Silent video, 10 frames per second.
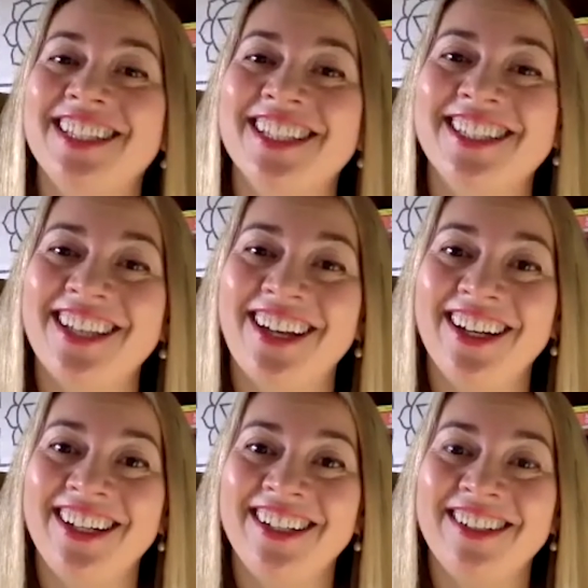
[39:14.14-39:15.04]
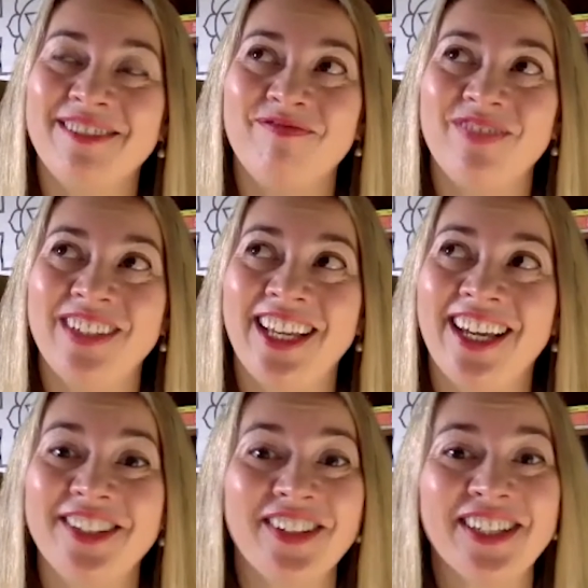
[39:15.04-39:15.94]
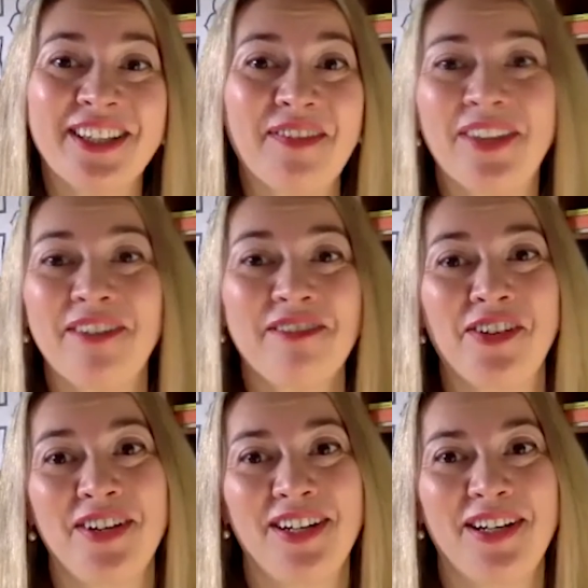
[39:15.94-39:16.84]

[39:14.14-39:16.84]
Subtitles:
a sign they are doing something wrong.